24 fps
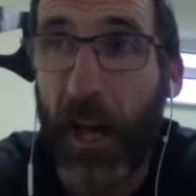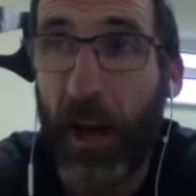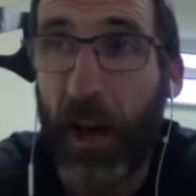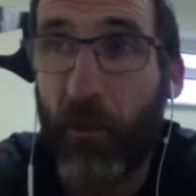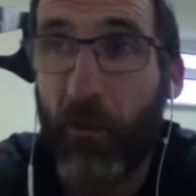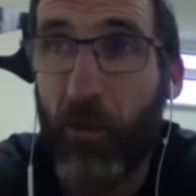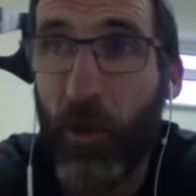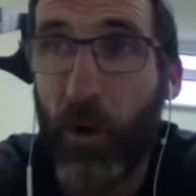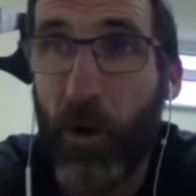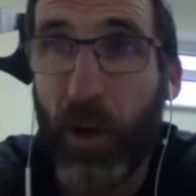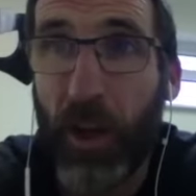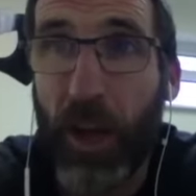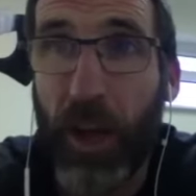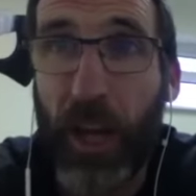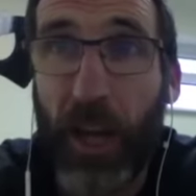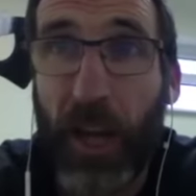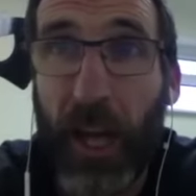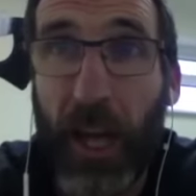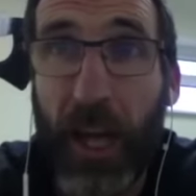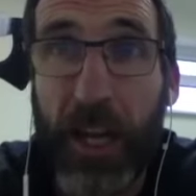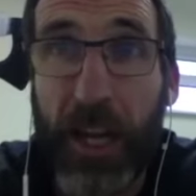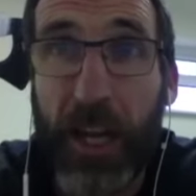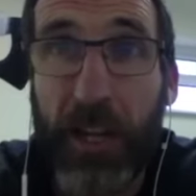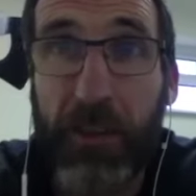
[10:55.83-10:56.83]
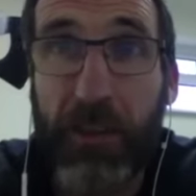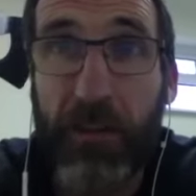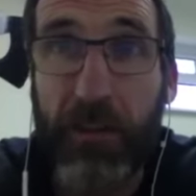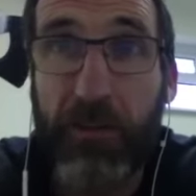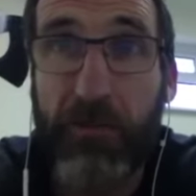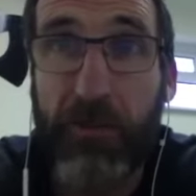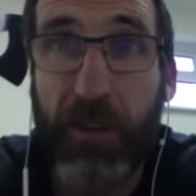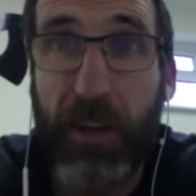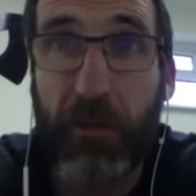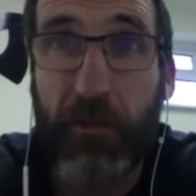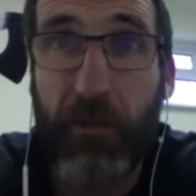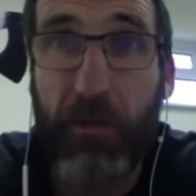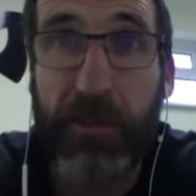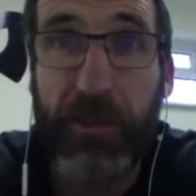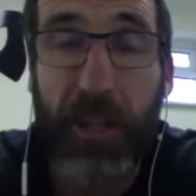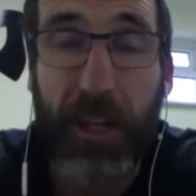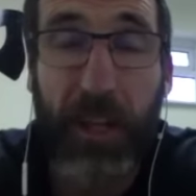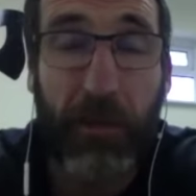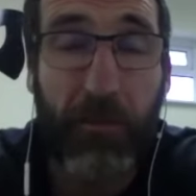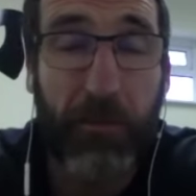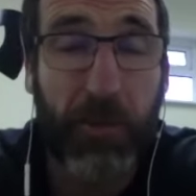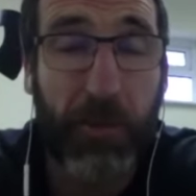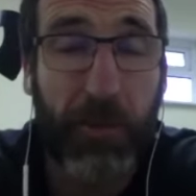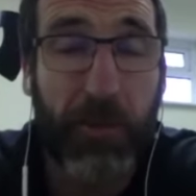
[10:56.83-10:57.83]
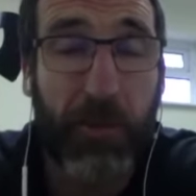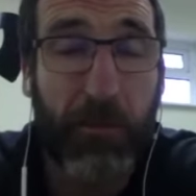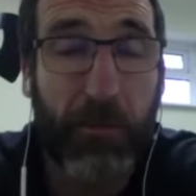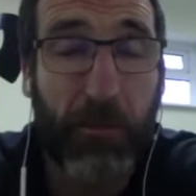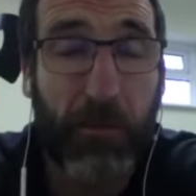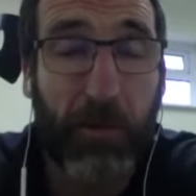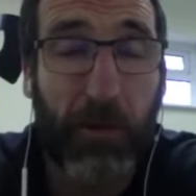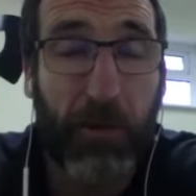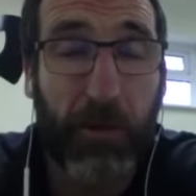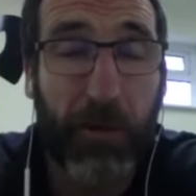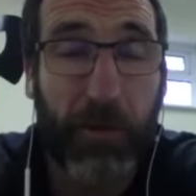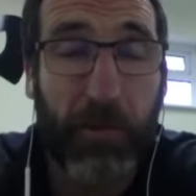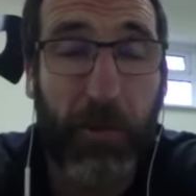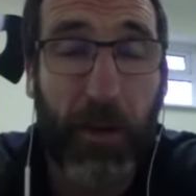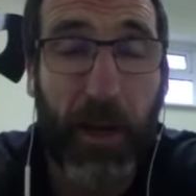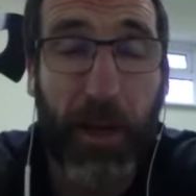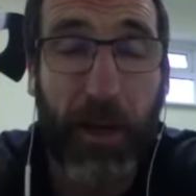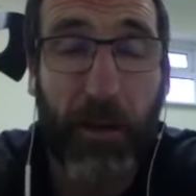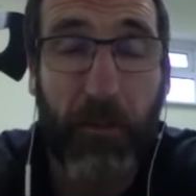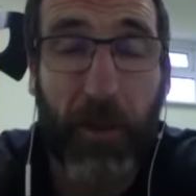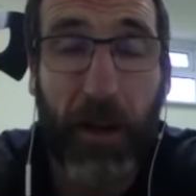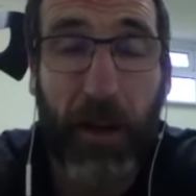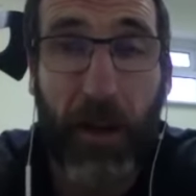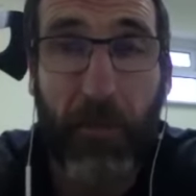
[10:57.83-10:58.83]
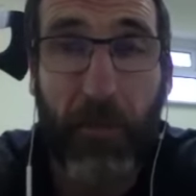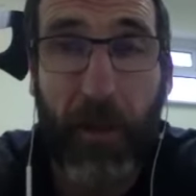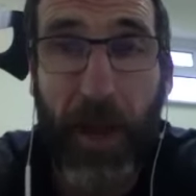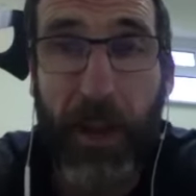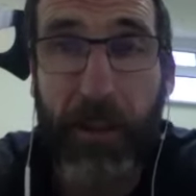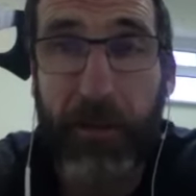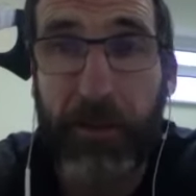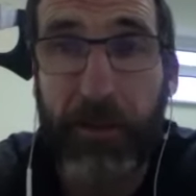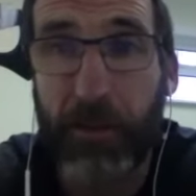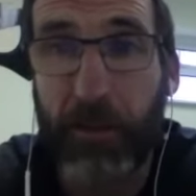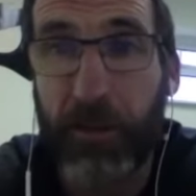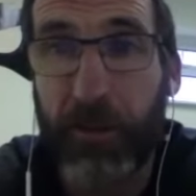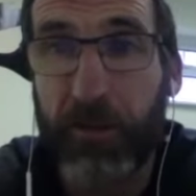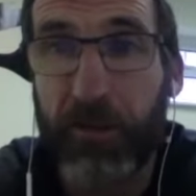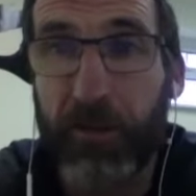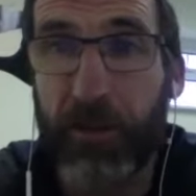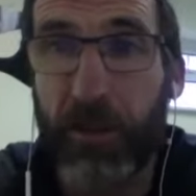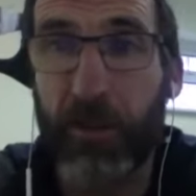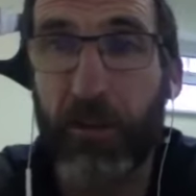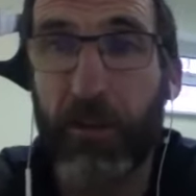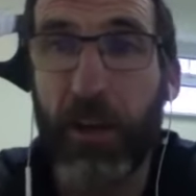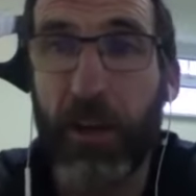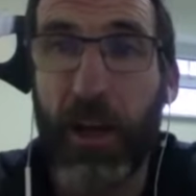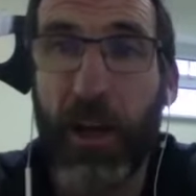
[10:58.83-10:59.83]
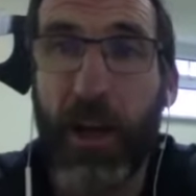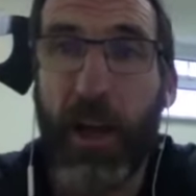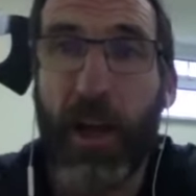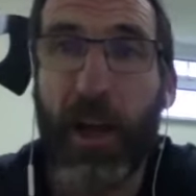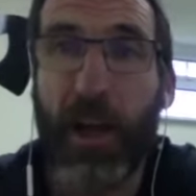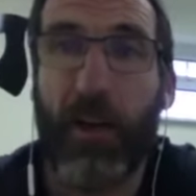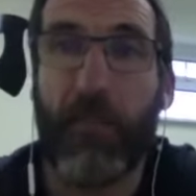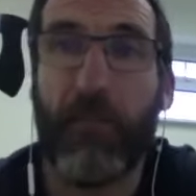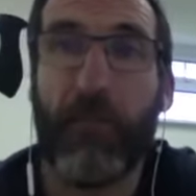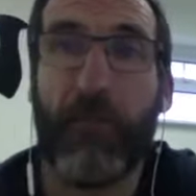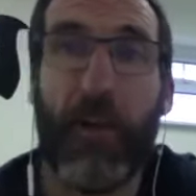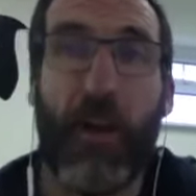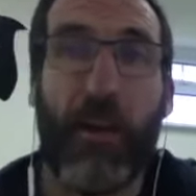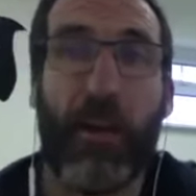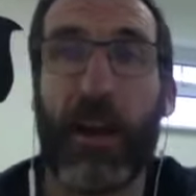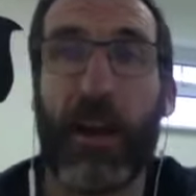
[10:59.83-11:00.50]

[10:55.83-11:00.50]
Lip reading: working in industry with teams and sports by a mentor. So very